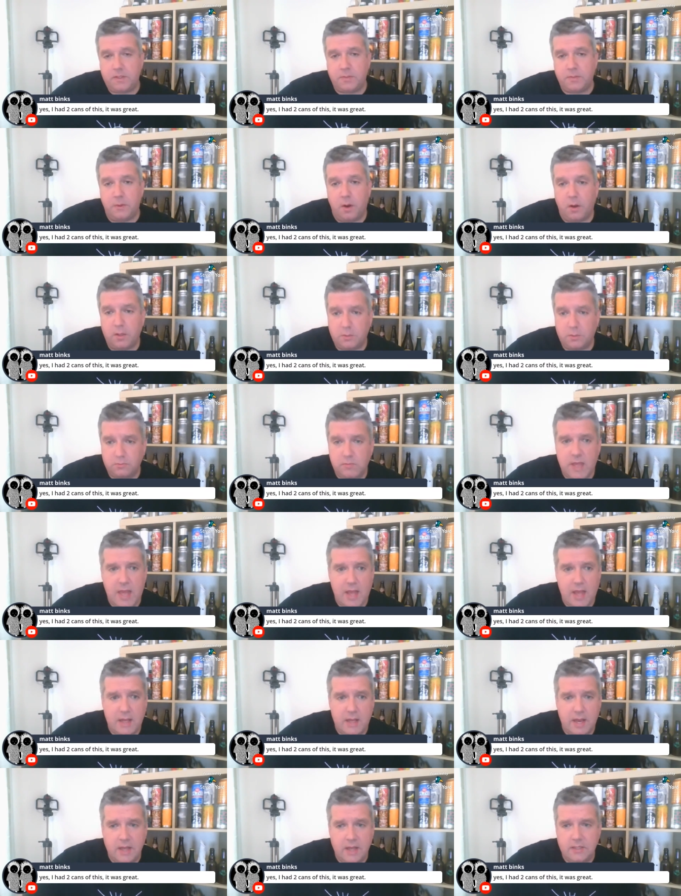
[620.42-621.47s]
s'mores.
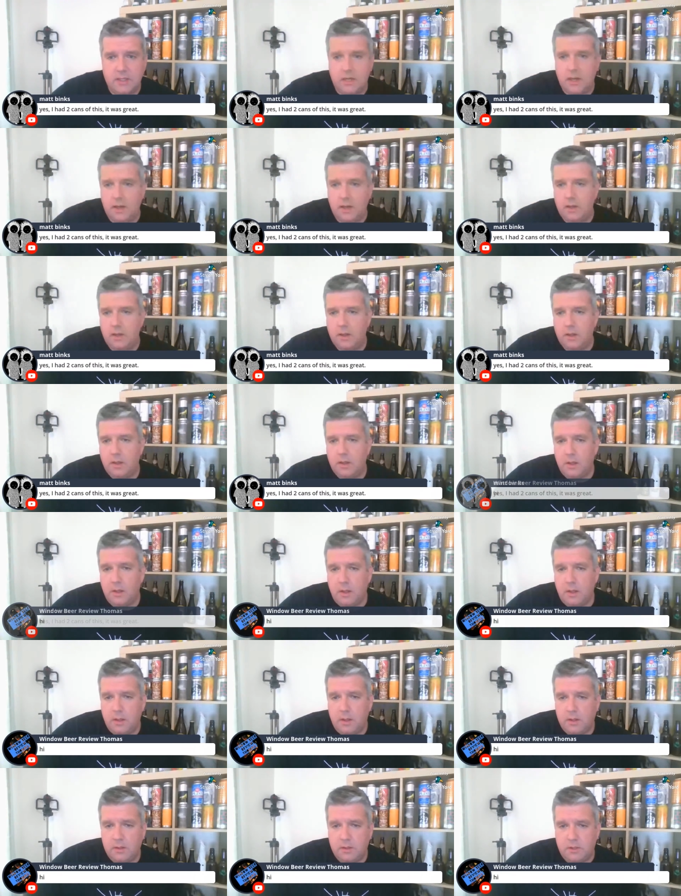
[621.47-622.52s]
Yeah, nice, isn't it?
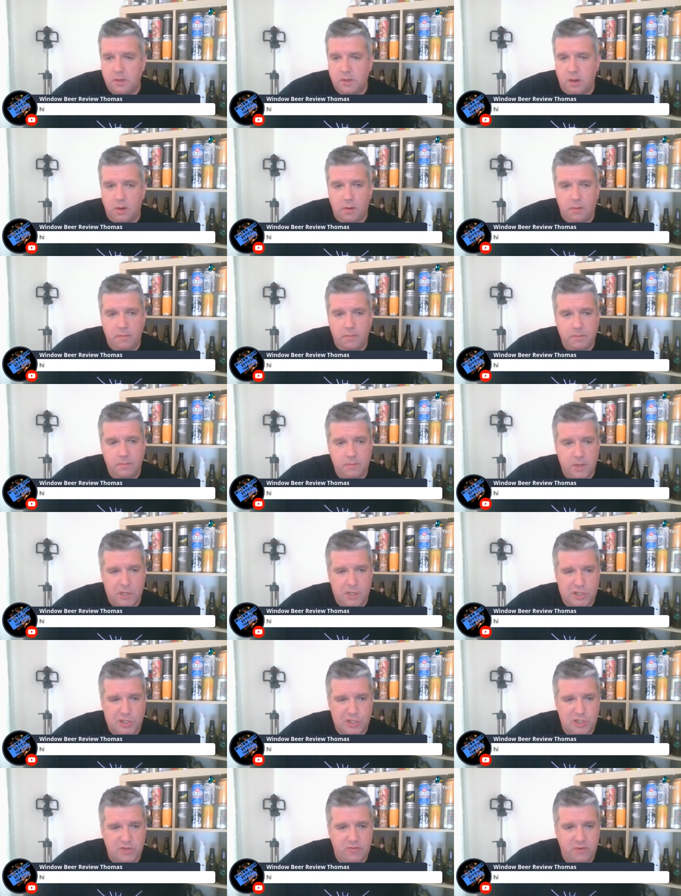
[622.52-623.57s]

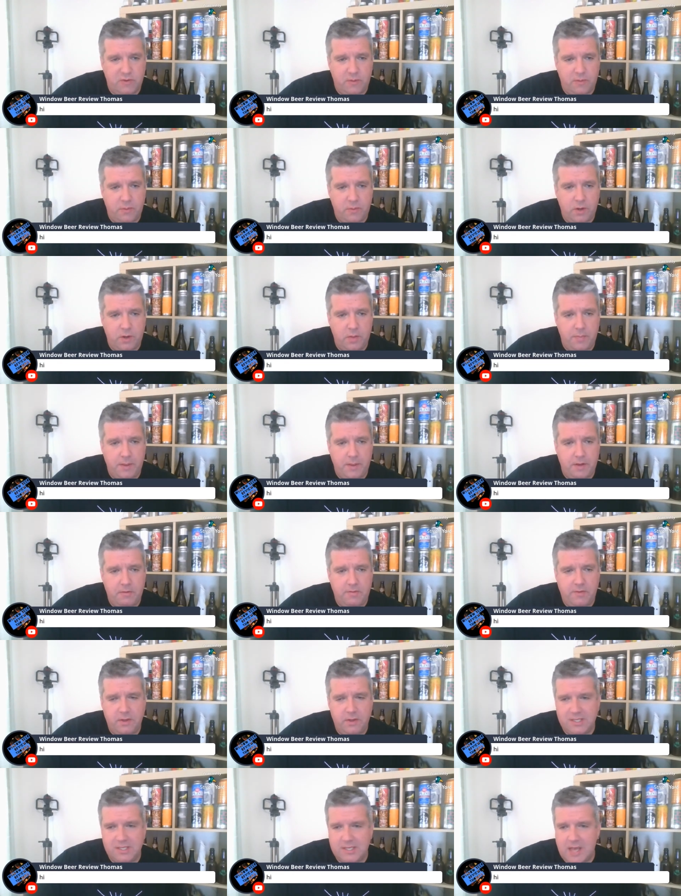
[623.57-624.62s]
Thomas from Winner Beer
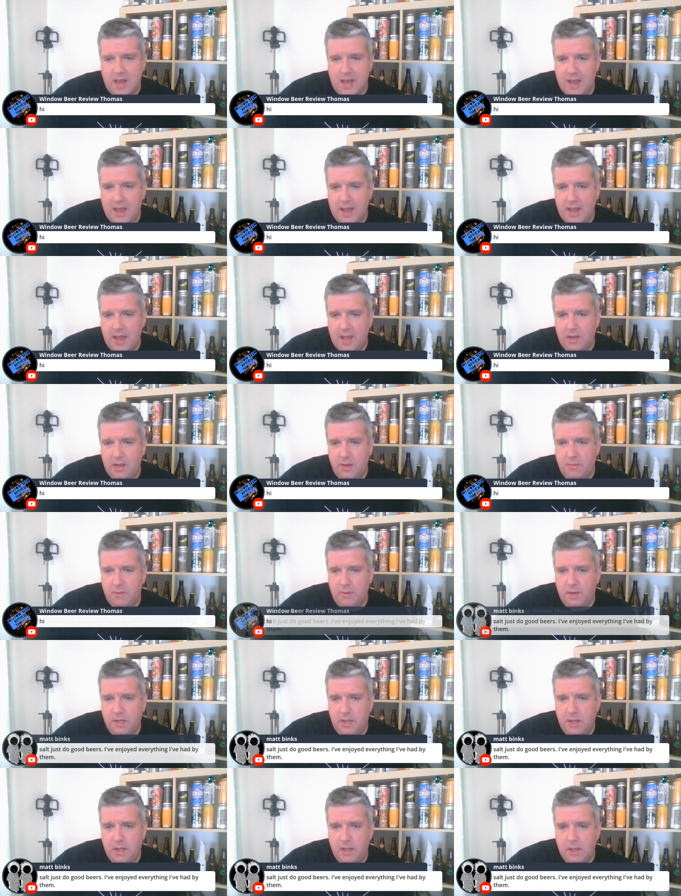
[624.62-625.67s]
Review says, hi, how you doing,
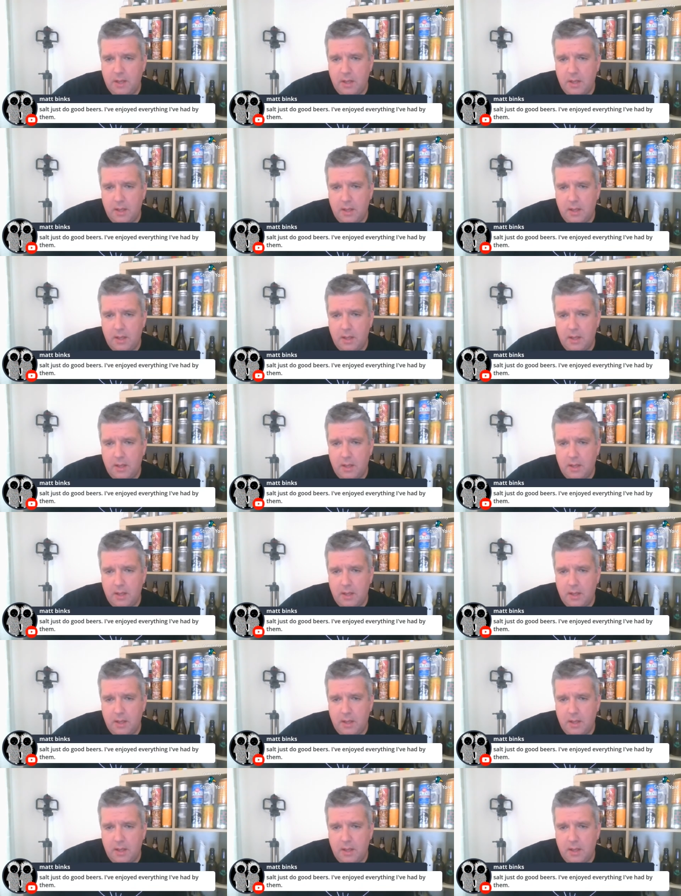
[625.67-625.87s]
buddy?